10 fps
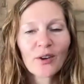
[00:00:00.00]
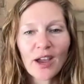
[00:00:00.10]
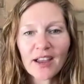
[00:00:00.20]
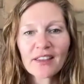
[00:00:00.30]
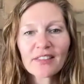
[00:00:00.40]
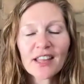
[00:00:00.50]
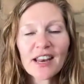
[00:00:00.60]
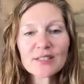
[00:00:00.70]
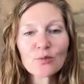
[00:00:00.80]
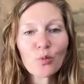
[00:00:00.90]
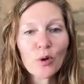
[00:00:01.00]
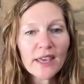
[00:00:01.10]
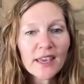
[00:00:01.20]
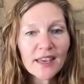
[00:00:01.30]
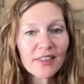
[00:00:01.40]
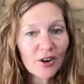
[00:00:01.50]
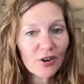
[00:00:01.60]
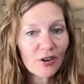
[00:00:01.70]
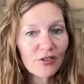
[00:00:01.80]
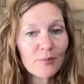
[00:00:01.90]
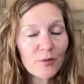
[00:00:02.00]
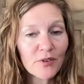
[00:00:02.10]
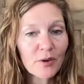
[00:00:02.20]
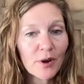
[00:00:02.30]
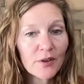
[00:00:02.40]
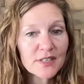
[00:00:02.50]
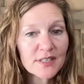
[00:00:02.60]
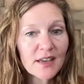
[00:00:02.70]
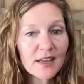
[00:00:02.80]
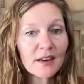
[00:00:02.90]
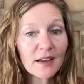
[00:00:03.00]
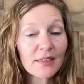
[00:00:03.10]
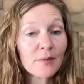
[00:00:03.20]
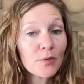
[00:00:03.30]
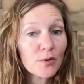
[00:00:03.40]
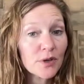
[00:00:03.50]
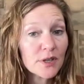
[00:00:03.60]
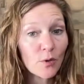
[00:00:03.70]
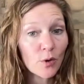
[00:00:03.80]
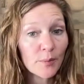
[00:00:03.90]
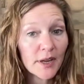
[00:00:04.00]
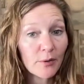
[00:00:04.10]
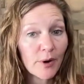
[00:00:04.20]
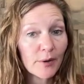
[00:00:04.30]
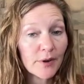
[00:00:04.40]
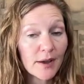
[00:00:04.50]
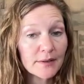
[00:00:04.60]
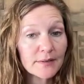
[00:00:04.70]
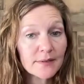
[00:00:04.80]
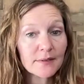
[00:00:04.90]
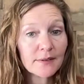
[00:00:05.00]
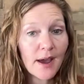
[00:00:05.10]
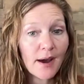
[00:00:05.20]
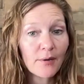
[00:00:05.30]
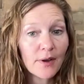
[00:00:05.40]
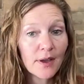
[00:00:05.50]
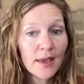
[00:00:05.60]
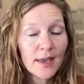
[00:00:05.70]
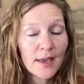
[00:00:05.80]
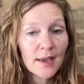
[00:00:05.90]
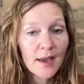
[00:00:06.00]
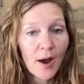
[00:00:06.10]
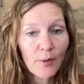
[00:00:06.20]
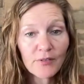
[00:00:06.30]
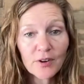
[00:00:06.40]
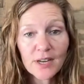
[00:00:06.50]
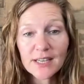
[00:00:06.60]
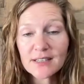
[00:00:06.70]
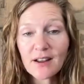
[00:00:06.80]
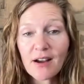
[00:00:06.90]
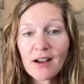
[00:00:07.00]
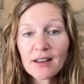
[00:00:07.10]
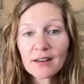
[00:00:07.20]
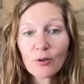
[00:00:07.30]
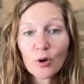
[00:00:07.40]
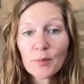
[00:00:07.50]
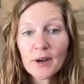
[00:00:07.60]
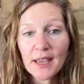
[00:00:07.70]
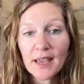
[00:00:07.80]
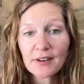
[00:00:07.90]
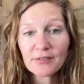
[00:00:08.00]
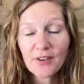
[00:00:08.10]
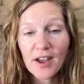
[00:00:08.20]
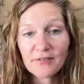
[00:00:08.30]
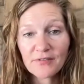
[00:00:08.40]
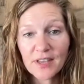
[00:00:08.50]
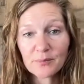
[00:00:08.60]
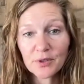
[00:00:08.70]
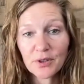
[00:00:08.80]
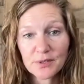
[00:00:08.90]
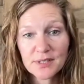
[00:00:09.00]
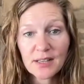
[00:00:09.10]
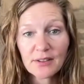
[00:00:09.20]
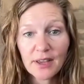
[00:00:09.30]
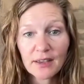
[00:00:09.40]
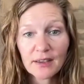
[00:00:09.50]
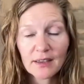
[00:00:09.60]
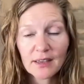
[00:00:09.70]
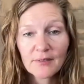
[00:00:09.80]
Okay, then as we, the Earth, are moving around the sun, again, the moon is orbiting around us. Now, however, it is not orbiting at 5 feet below the ceiling.